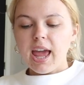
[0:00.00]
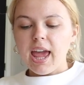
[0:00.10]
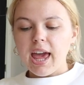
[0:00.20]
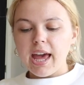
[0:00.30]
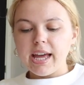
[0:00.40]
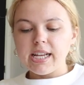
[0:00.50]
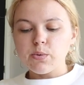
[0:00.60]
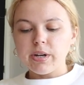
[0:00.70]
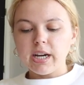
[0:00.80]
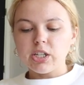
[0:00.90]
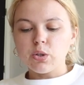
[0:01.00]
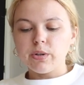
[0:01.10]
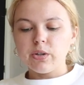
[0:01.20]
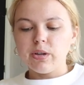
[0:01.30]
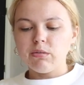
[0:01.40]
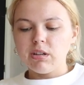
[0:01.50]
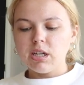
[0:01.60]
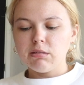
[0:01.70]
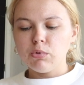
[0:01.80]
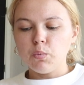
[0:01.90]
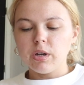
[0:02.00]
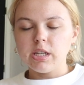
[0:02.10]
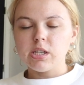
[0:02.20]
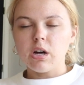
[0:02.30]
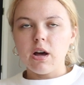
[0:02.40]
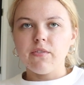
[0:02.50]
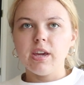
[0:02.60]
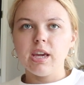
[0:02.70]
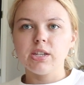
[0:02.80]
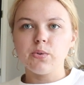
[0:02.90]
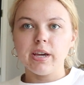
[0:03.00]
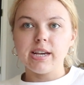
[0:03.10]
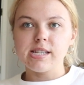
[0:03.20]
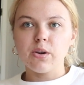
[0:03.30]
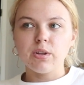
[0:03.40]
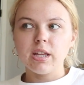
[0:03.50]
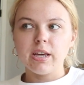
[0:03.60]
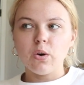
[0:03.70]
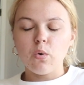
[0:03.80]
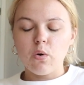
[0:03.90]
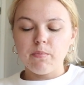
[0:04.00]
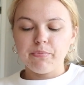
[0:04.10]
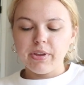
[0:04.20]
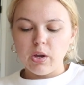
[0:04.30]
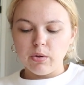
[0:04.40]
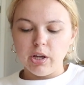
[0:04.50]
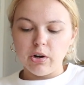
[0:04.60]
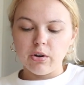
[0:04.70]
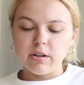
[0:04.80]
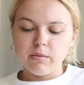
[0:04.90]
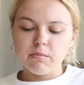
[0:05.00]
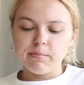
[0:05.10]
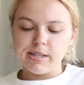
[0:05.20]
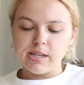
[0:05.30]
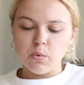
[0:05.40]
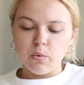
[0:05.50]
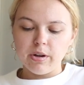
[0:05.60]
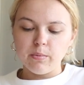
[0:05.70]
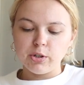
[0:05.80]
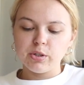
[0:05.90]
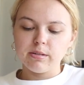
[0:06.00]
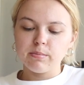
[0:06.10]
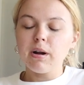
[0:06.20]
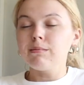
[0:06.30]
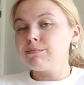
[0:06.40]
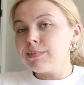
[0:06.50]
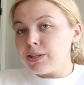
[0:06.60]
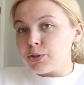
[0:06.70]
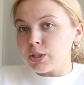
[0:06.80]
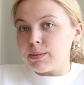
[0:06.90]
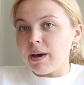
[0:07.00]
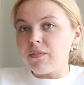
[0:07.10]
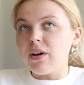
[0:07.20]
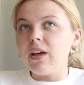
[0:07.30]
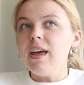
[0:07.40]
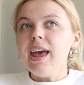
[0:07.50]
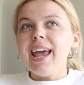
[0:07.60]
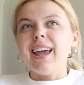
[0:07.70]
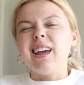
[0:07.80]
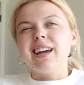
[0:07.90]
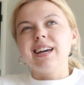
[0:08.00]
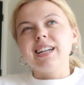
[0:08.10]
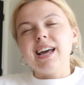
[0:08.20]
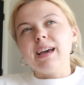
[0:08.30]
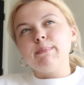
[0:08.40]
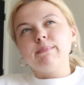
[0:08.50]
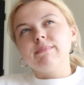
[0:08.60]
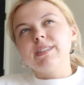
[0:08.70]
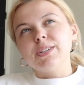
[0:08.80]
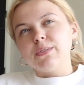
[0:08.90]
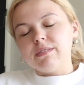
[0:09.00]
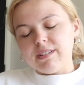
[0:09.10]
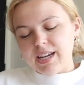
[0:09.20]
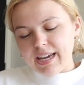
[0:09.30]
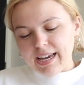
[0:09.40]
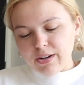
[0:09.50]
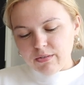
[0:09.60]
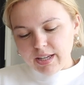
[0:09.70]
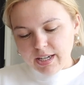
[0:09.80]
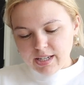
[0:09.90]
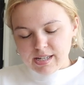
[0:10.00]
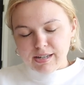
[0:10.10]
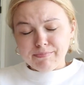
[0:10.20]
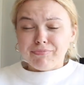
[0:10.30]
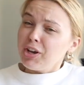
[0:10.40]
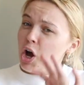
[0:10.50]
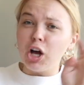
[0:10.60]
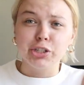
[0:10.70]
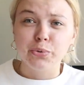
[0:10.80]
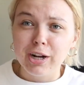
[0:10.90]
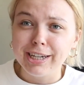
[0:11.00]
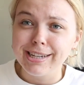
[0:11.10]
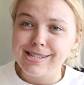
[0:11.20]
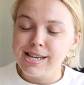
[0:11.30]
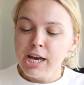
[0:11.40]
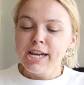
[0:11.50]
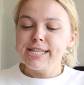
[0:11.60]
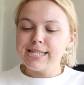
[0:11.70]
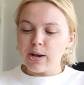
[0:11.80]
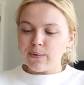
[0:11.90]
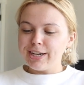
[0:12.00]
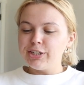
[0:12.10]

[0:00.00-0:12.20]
and when I got to the window, he only handed me one iced coffee, so I guess I only like he only heard me say one, which is probably usually my fault. And I'm don't I don't like to cause a ruckus, so I